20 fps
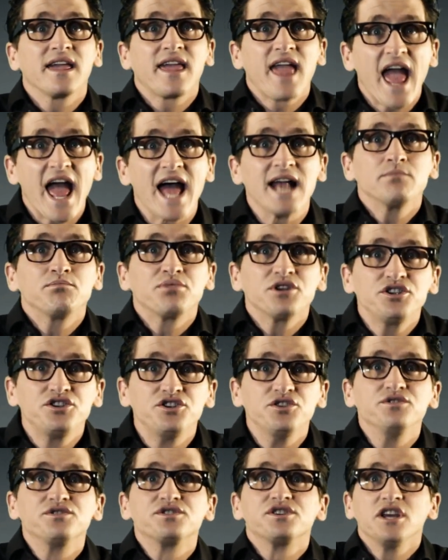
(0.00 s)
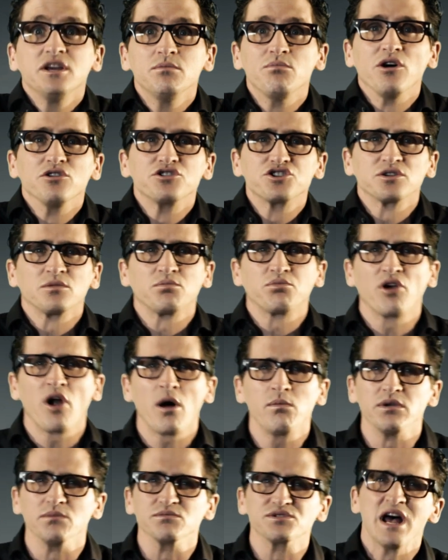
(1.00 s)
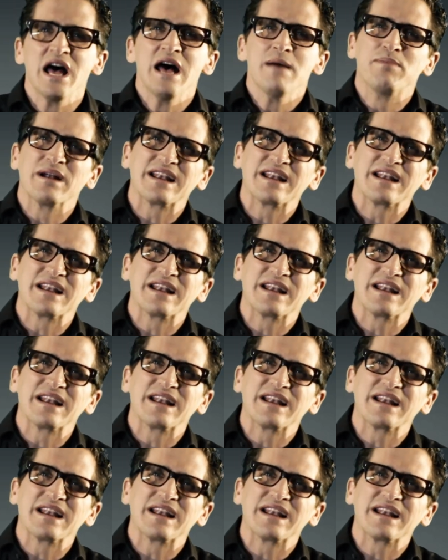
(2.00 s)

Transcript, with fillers: can produce emotional problems,